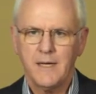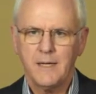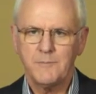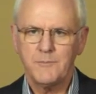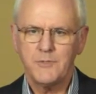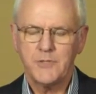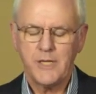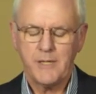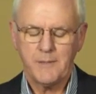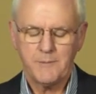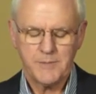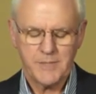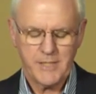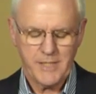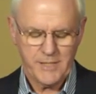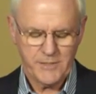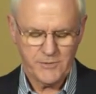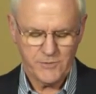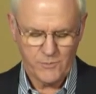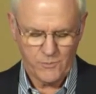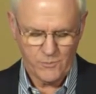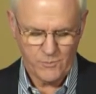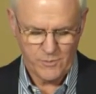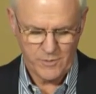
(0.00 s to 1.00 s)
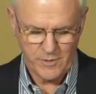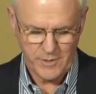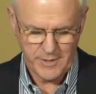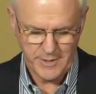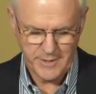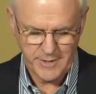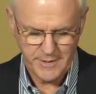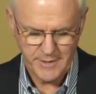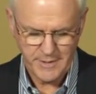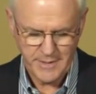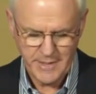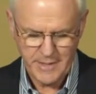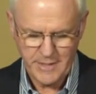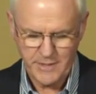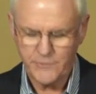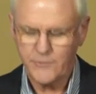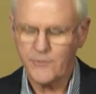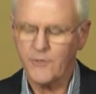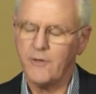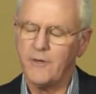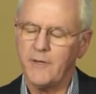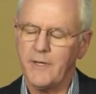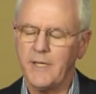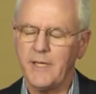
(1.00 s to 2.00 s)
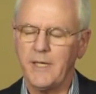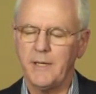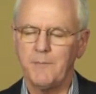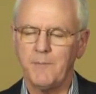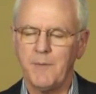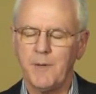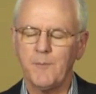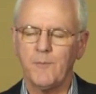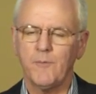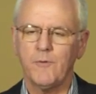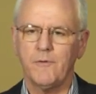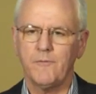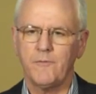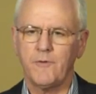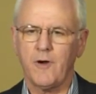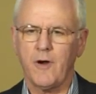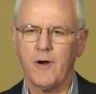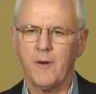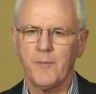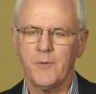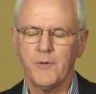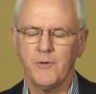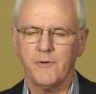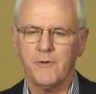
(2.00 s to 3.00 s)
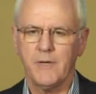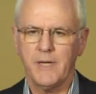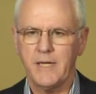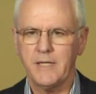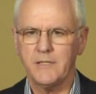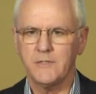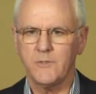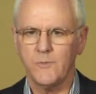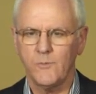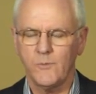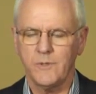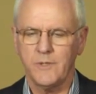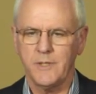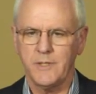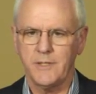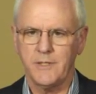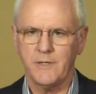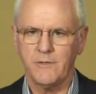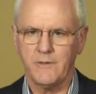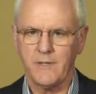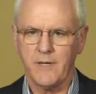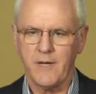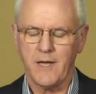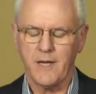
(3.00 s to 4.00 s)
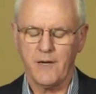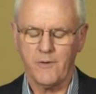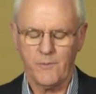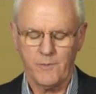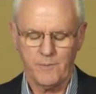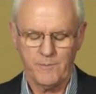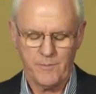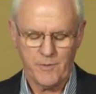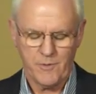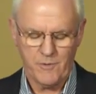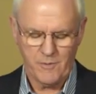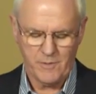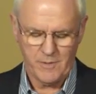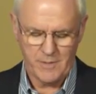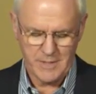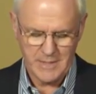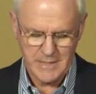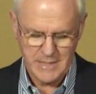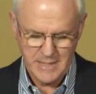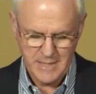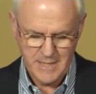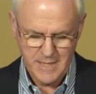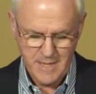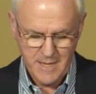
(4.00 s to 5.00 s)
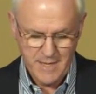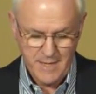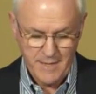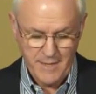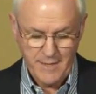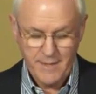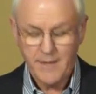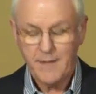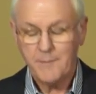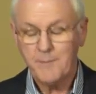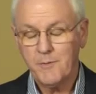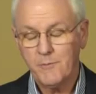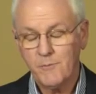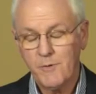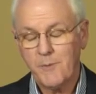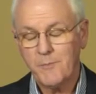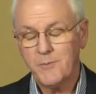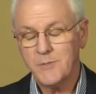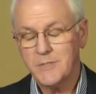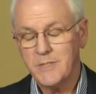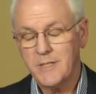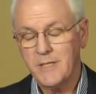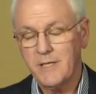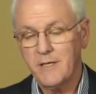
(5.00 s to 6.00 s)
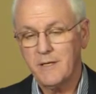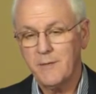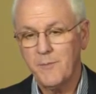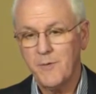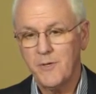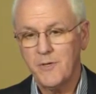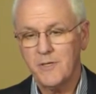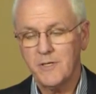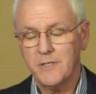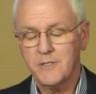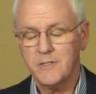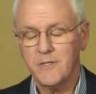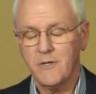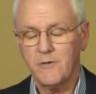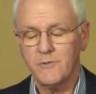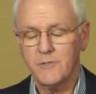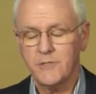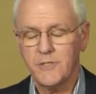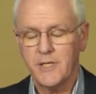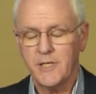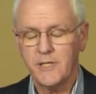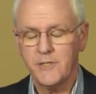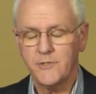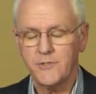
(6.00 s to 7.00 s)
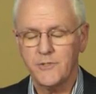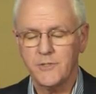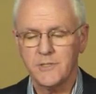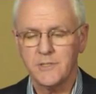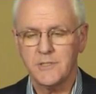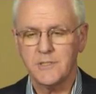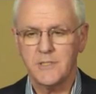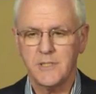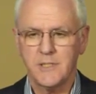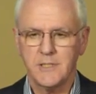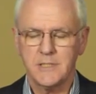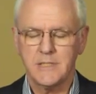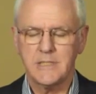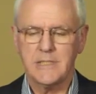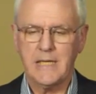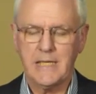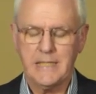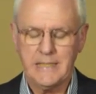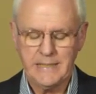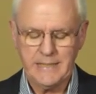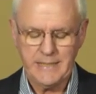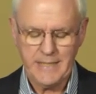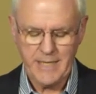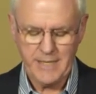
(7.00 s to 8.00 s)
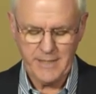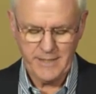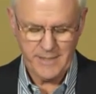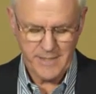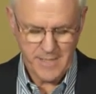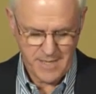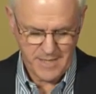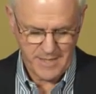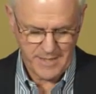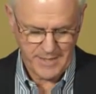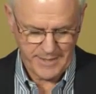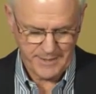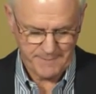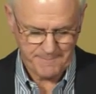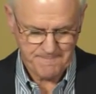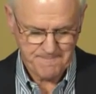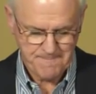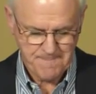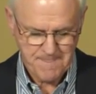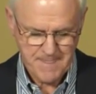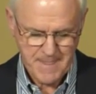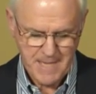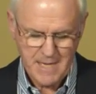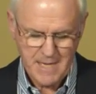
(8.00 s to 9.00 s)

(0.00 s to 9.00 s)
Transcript: I'm James Hazlewood, an attorney and member of Carpenter, Hazlewood, Delgado, and Bolin. I've been representing community associations since 1989.